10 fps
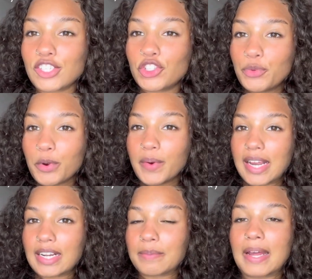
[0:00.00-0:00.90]
super
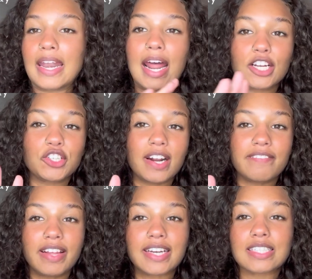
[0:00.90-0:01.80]
random, not trying to
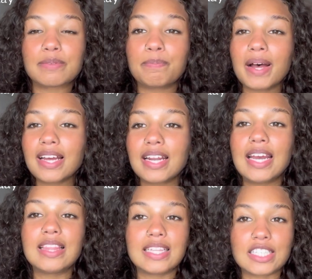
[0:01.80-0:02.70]
flex, but
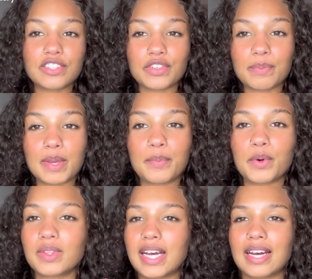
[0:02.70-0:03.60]
this is for the
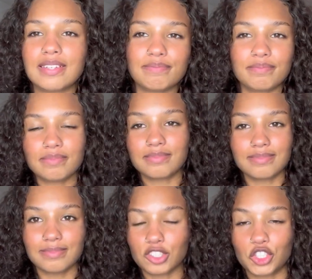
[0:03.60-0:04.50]
people that
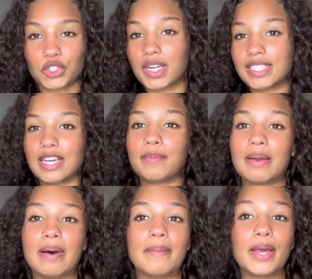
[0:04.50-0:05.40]
try to tell me
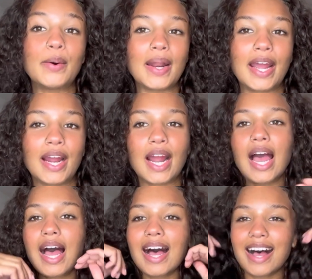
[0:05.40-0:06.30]
about my own hair.
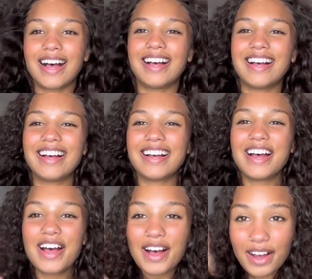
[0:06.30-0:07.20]

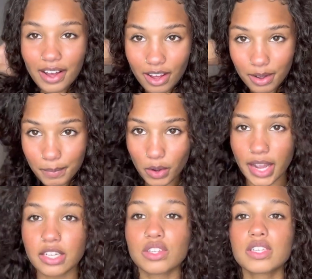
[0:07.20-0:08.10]

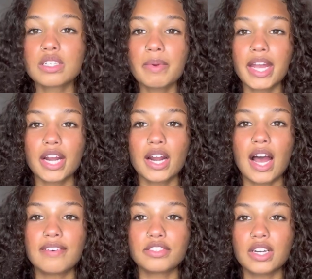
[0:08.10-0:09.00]
Okay, so this is my hair
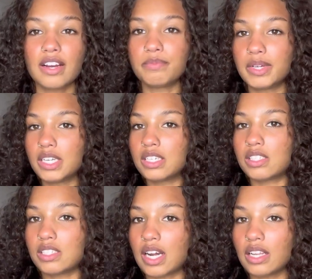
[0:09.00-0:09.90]
after I've been
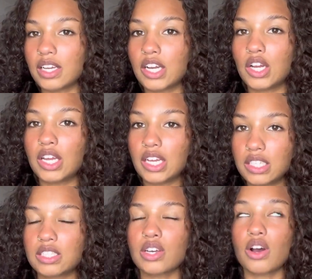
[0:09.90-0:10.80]
styling
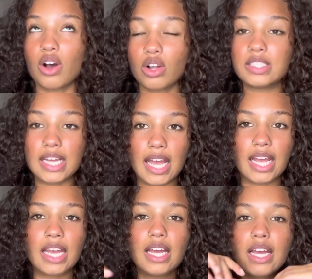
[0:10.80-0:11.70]
it all day.